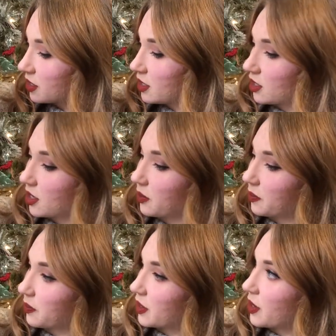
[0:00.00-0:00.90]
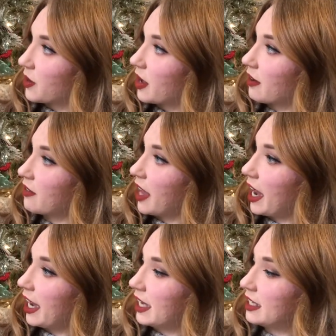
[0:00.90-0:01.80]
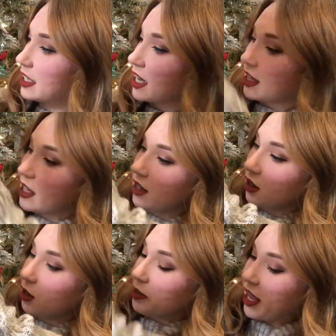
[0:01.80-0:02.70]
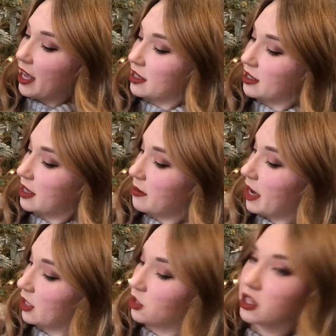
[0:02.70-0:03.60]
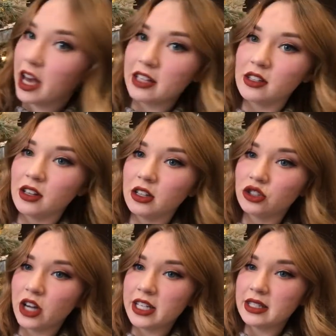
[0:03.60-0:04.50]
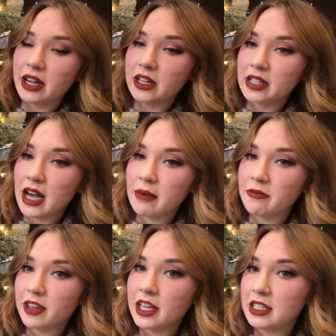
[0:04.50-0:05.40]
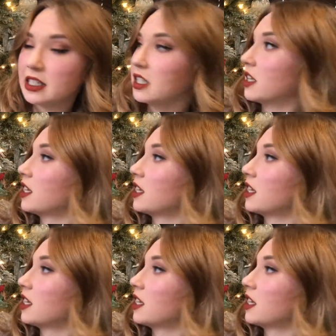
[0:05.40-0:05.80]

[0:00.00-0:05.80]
So have that, then the little pants that match, that has the little triceratop feet.